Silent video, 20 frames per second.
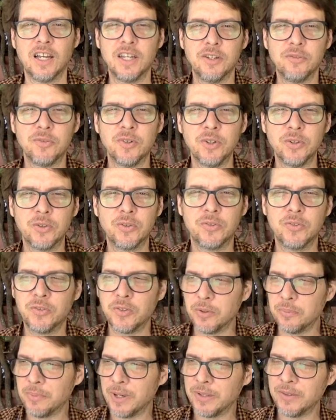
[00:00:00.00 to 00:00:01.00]
Hey folks,
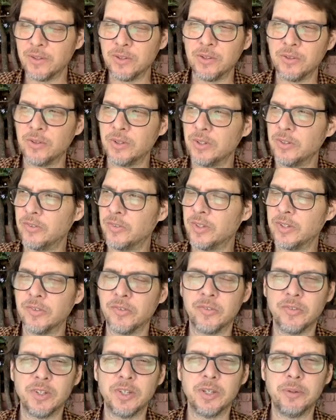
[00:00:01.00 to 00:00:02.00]
don't mind the noise.
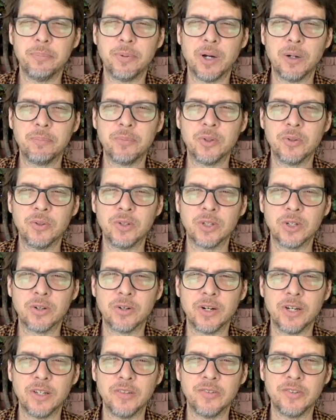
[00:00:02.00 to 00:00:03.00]
That's Ziggy Pup going
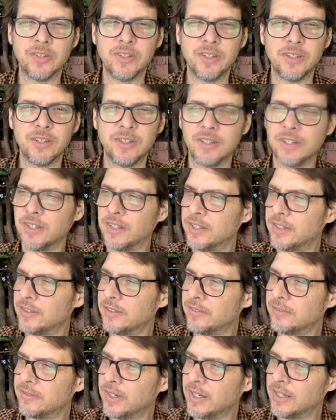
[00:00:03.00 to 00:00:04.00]
crazy
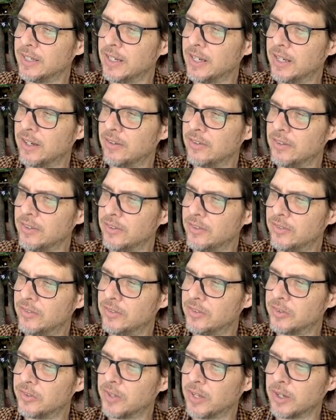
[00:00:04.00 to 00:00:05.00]
right now. He's
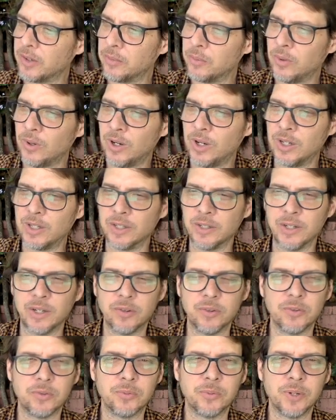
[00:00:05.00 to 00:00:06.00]
just had a walk and now
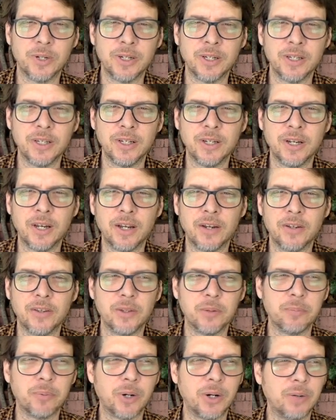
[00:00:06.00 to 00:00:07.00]
he's running in and out of the
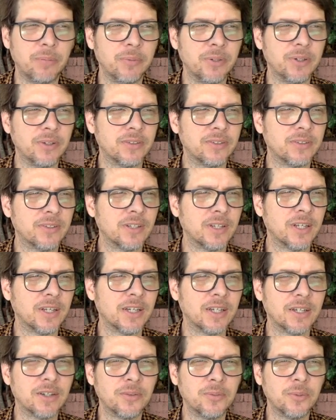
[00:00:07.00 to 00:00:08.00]
apartment
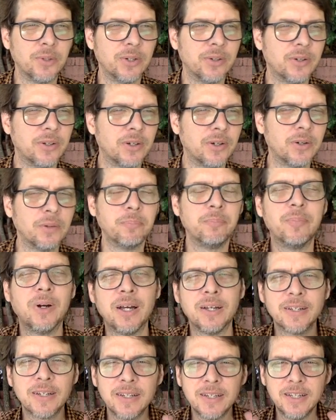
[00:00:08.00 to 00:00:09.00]
like a weirdo.
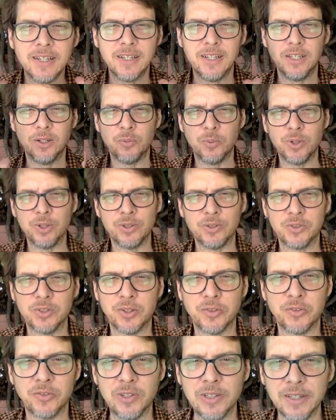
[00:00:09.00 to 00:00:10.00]
But we'll
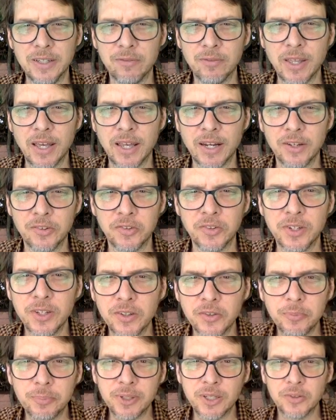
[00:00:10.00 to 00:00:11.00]
just leave that as it
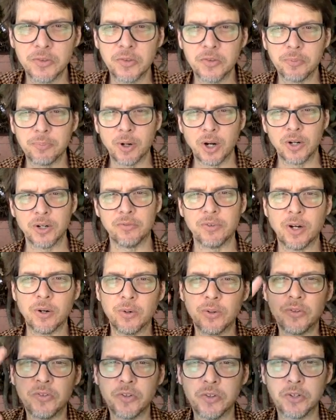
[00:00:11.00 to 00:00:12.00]
is because it's part of our
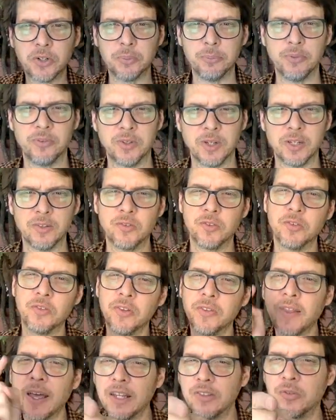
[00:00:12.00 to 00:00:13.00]
circumstances.
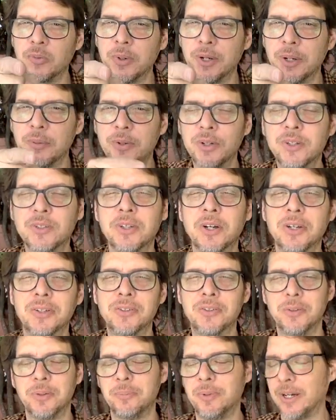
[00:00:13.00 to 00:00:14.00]
And that's what I want to talk
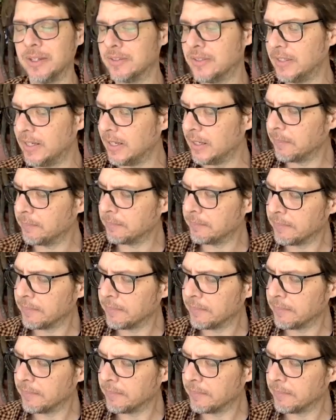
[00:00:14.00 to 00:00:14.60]
to you about today.